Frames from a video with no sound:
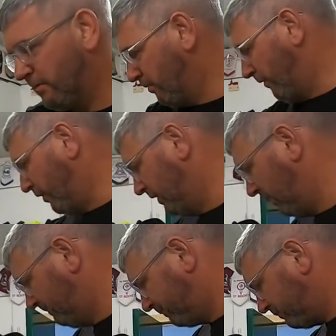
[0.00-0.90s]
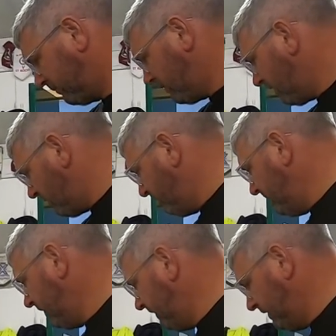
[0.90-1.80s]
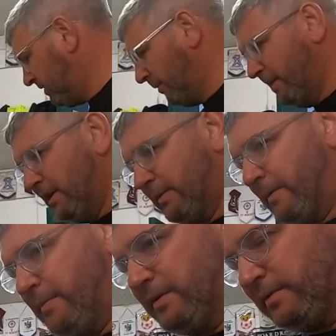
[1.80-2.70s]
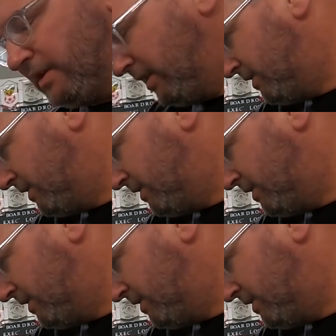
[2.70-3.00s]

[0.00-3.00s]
So we've already been donated some of the equipment, which